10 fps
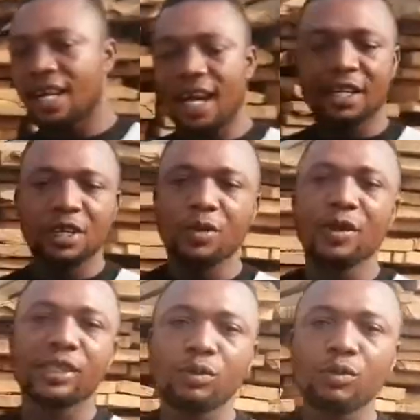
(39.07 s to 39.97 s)
I deal
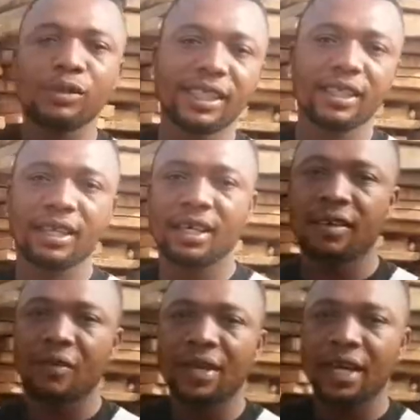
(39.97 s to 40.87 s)
with woods.
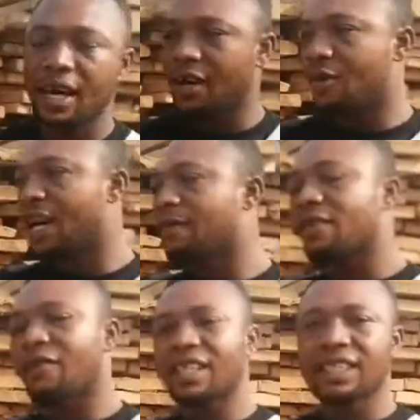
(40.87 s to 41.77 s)
We have
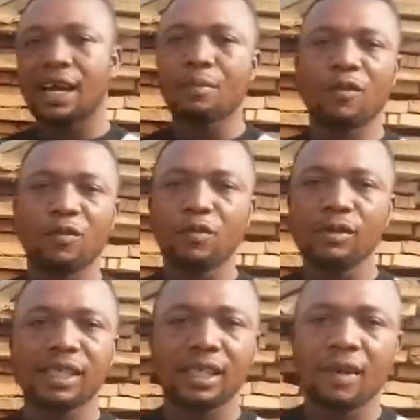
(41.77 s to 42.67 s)
different types of
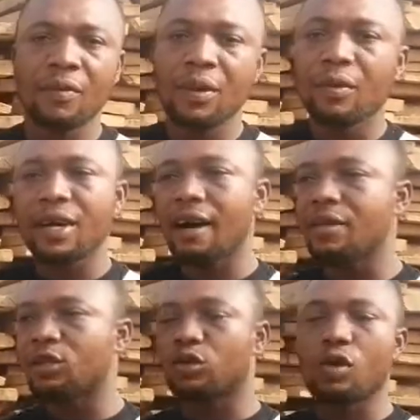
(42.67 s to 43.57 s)
woods. We have
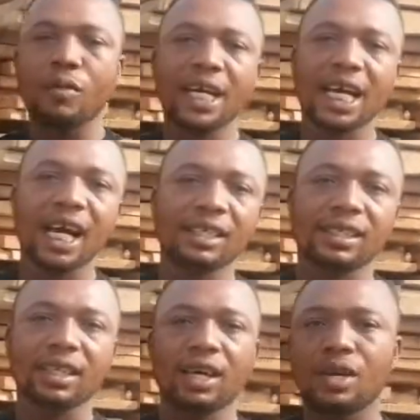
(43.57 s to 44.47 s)
the sawmill cut
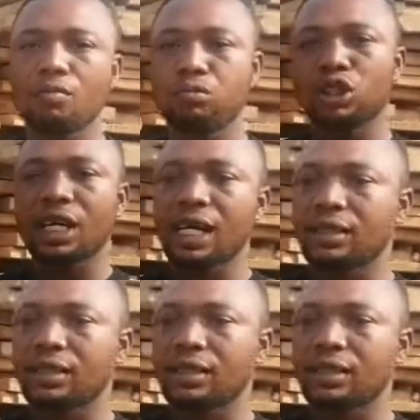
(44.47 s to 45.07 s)
and the bush cut.